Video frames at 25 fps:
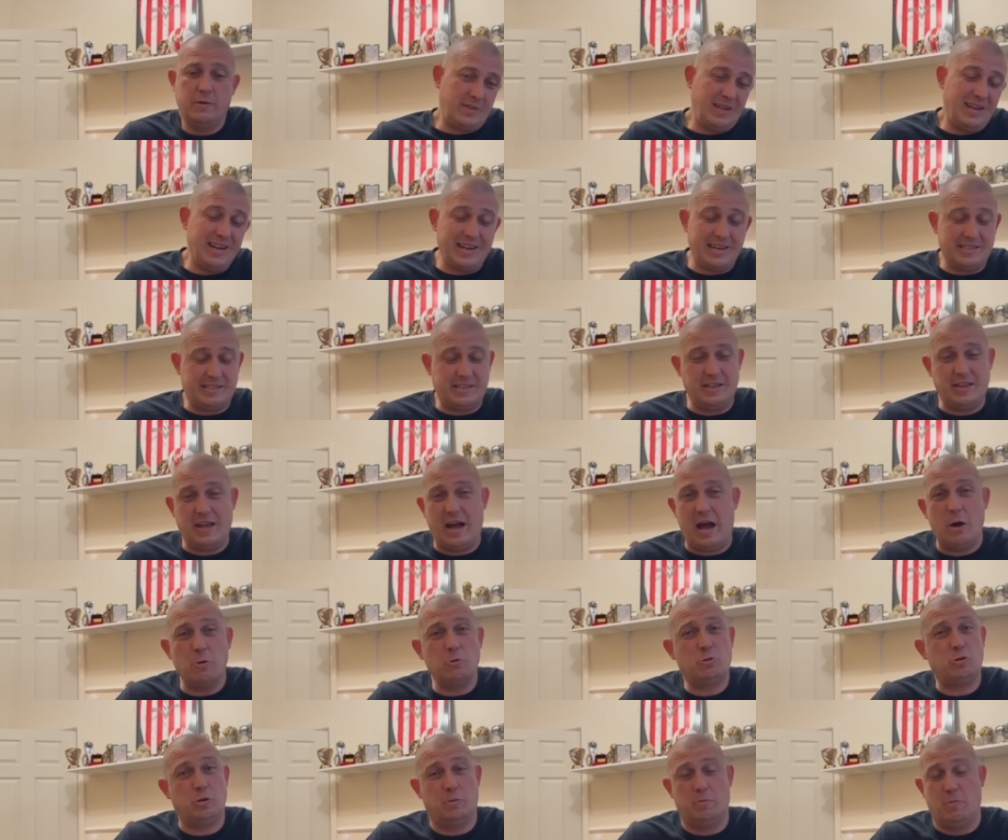Like I said, they're
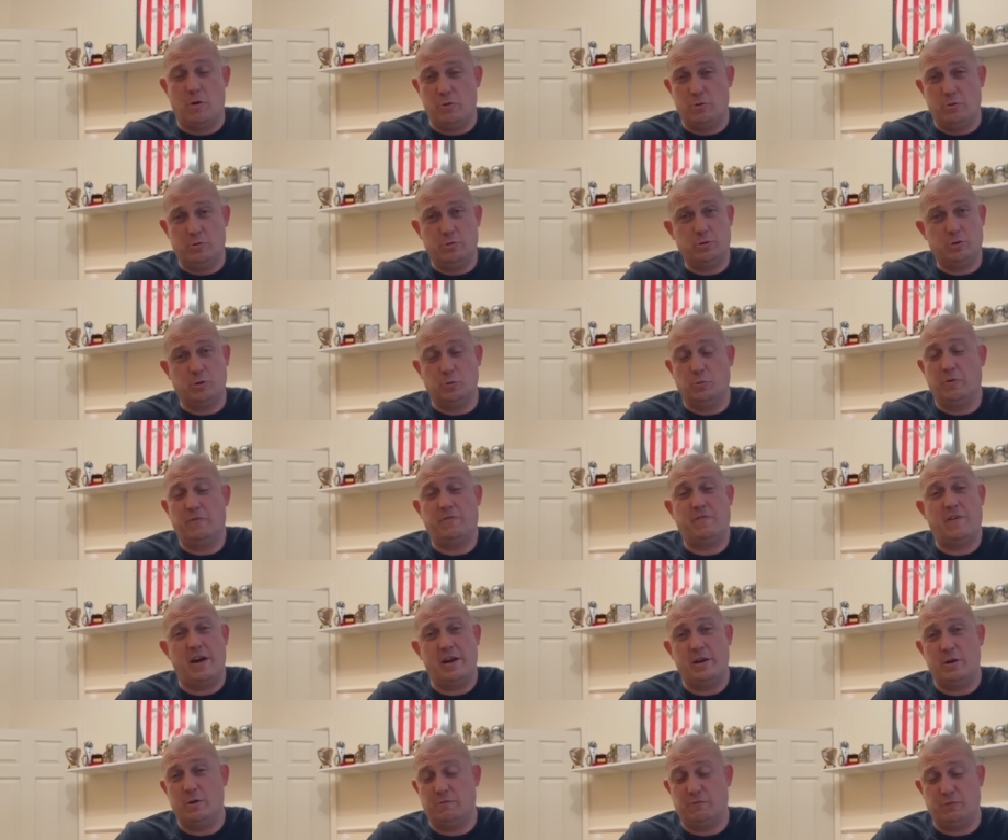out tomorrow, so we'll
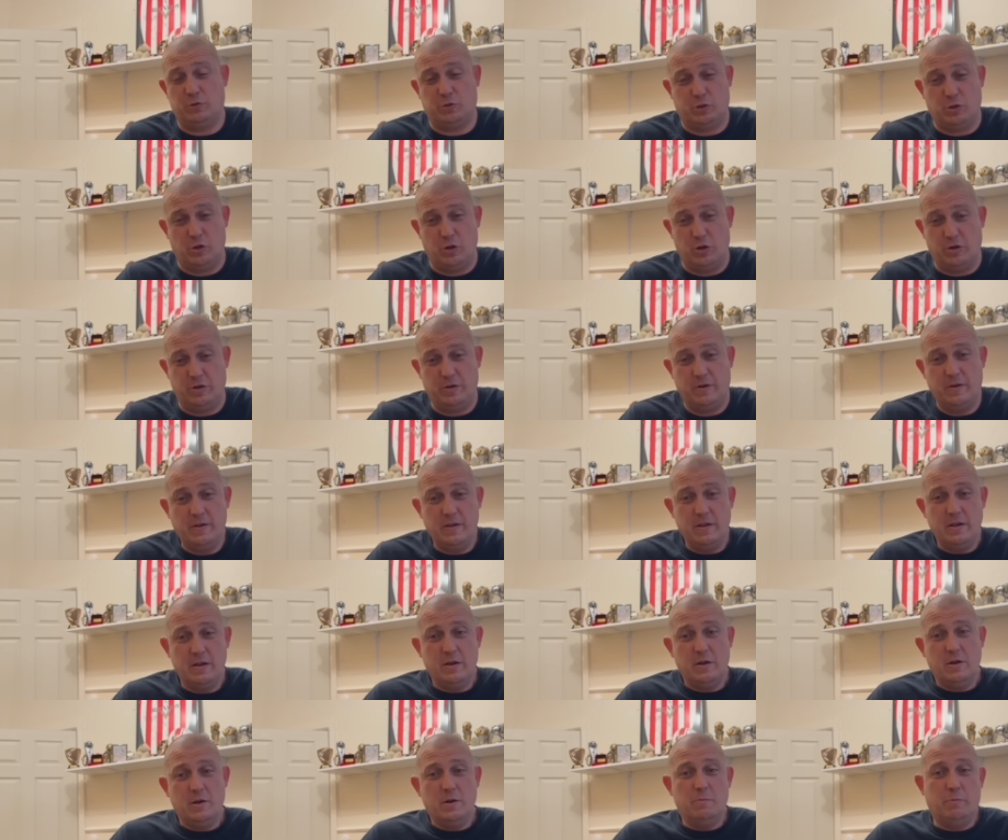find out for certain.
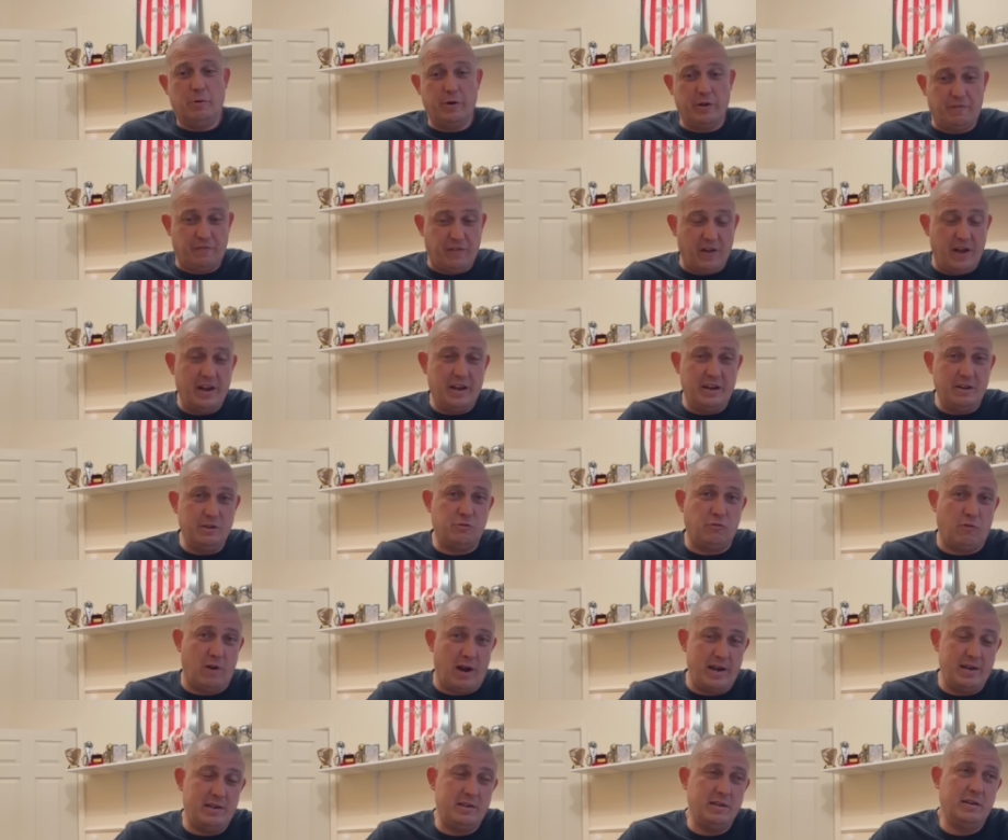But if that is
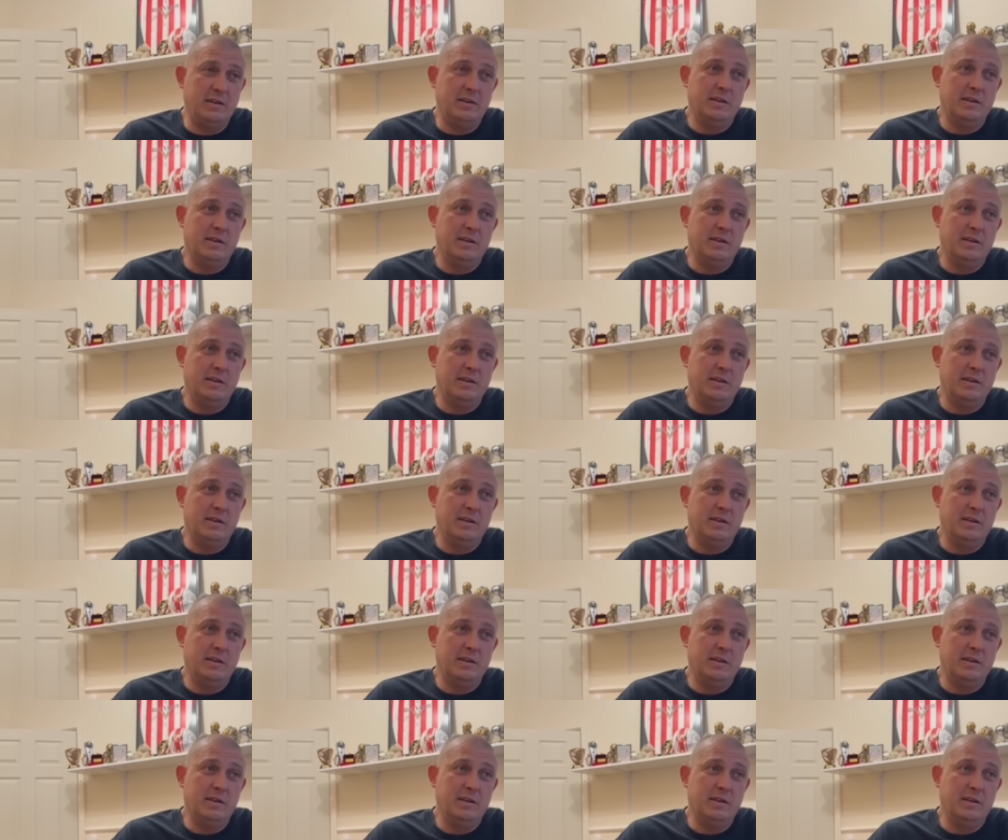right,